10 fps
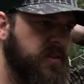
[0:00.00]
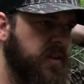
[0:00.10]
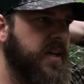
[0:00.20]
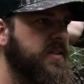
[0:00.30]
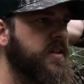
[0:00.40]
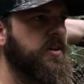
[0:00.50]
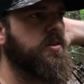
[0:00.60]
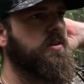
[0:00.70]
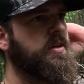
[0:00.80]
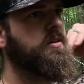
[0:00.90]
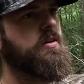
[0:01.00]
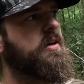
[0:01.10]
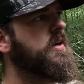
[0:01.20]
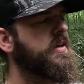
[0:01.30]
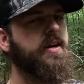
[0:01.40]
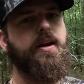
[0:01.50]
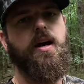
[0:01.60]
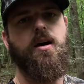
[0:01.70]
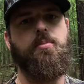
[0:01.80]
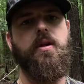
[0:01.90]
So like I said earlier, I did
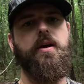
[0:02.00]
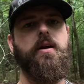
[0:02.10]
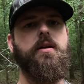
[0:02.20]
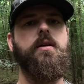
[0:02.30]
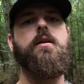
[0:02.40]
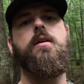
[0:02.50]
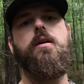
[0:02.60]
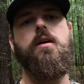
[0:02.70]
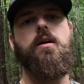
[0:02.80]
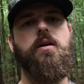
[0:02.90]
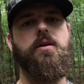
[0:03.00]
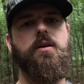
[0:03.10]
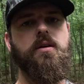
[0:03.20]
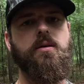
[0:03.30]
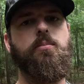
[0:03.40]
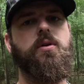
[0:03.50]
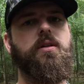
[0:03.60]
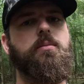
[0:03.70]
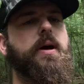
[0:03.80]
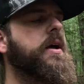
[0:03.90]
not plan on
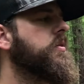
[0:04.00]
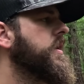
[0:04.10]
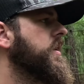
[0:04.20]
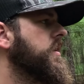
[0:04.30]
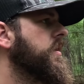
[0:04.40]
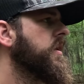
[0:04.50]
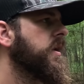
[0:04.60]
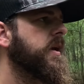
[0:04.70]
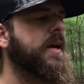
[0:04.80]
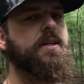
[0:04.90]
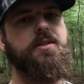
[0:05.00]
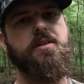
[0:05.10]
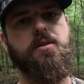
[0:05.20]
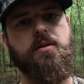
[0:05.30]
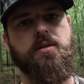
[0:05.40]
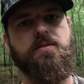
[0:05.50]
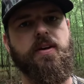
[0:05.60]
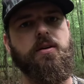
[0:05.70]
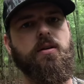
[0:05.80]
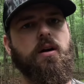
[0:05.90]
putting the battery in and actually turning this
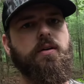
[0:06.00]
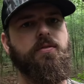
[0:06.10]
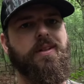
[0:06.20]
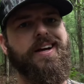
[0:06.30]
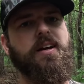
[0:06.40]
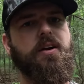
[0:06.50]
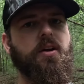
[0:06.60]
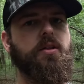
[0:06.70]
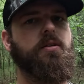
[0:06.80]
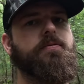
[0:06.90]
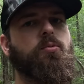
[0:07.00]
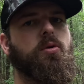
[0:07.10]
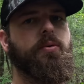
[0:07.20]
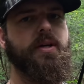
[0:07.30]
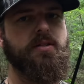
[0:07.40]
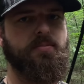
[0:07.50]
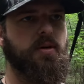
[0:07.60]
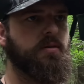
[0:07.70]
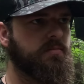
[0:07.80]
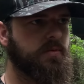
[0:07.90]
feeder on for like another four weeks.
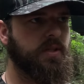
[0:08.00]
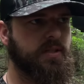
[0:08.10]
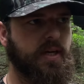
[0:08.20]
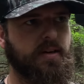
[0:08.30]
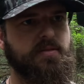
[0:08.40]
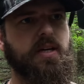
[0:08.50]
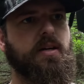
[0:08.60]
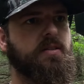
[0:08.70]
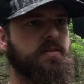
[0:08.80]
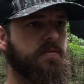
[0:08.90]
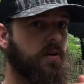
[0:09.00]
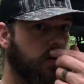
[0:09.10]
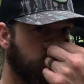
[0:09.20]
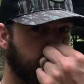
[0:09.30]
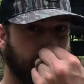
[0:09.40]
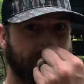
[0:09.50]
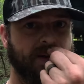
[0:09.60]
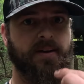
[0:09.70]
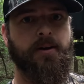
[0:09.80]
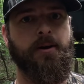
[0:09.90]
But since I have signs of
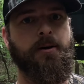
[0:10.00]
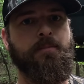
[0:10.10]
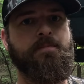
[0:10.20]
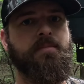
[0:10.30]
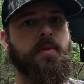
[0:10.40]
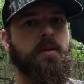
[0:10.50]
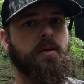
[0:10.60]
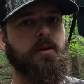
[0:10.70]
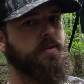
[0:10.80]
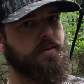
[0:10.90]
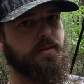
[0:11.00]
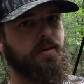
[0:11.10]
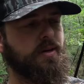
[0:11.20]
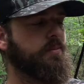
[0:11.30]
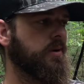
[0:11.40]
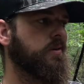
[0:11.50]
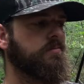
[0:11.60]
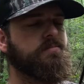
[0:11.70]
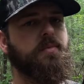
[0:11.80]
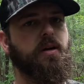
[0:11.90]
hogs, um, I'm gonna
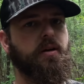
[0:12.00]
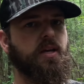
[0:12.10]
I'm